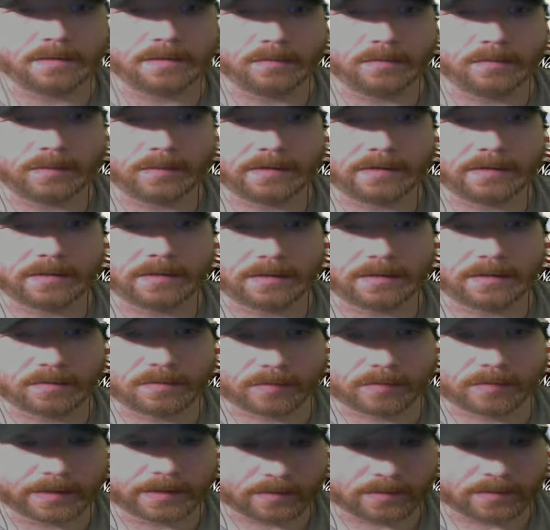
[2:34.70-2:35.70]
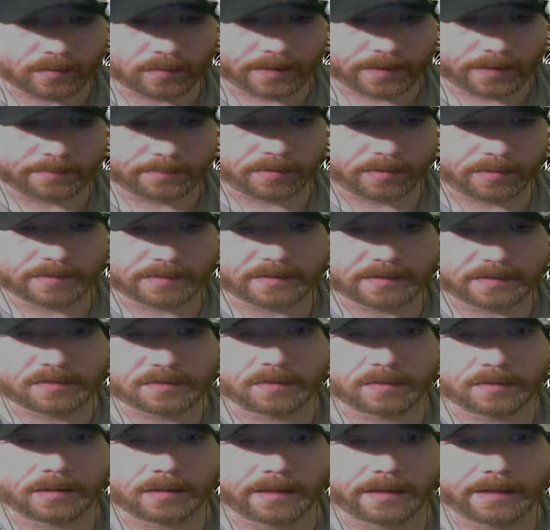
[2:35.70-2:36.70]
do with the 2020
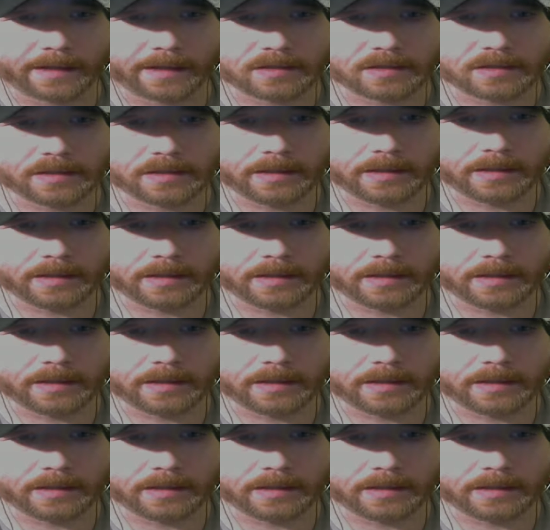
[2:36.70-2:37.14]
presidential election